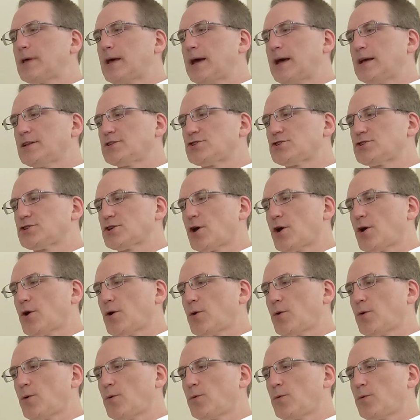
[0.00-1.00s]
and
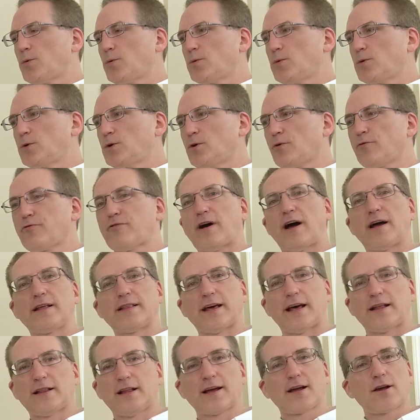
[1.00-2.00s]
so you'll
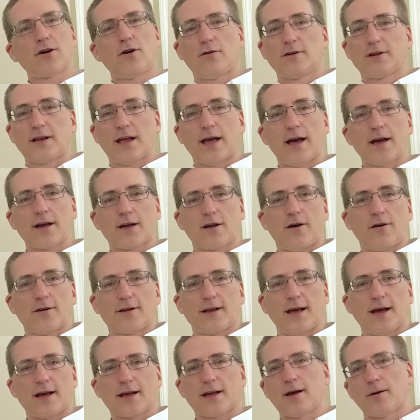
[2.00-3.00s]
find that like cognac,
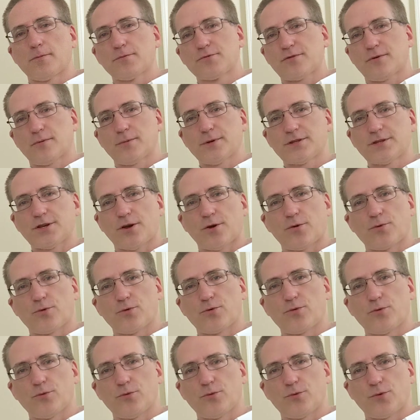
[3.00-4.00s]
cognac comes from its
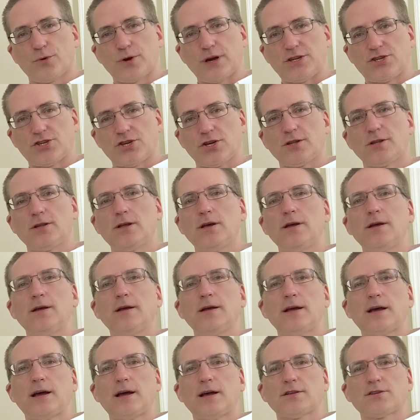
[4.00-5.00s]
own region.
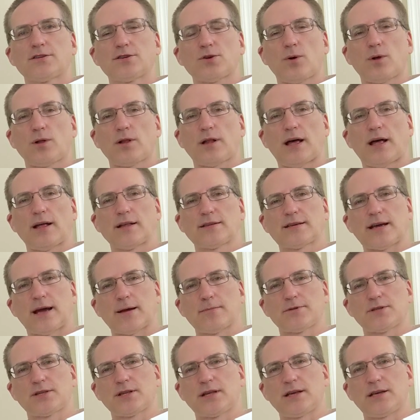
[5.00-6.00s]
And so a lot of
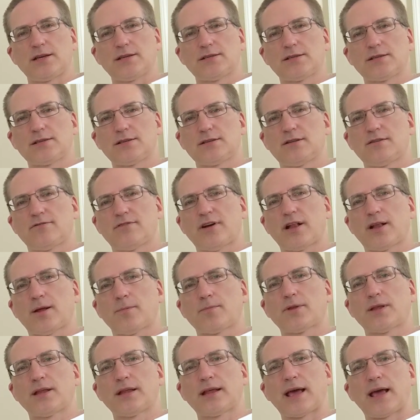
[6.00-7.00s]
times these
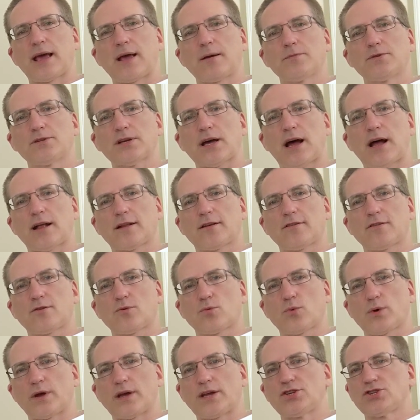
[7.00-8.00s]
develop the names out of
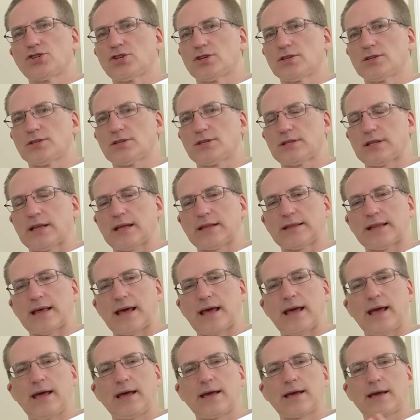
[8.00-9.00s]
the regions that
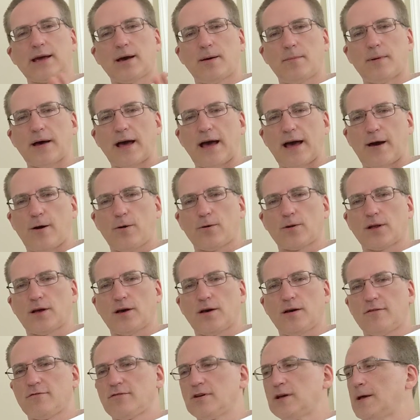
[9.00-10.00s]
they come out
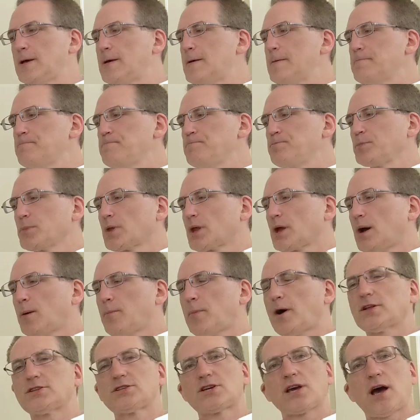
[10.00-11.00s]
of.
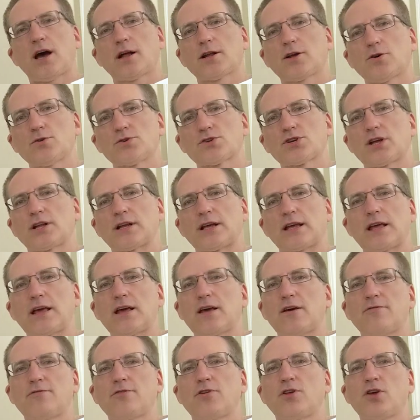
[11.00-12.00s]
Amontillado uh, is going to
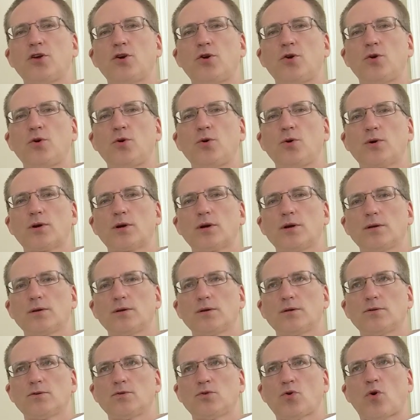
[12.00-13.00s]
give you
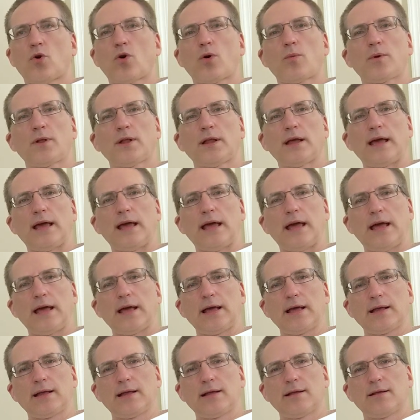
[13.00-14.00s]

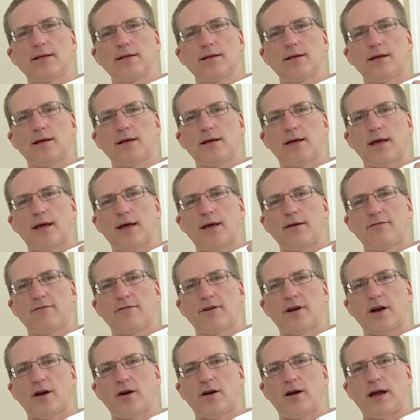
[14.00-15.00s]
normally a
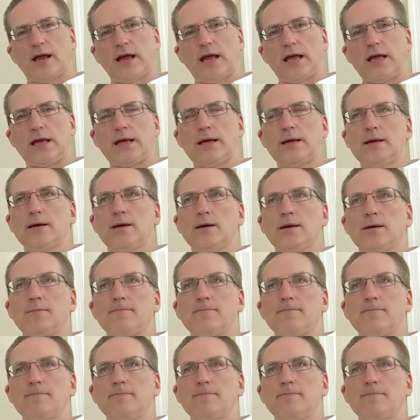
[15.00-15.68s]
very,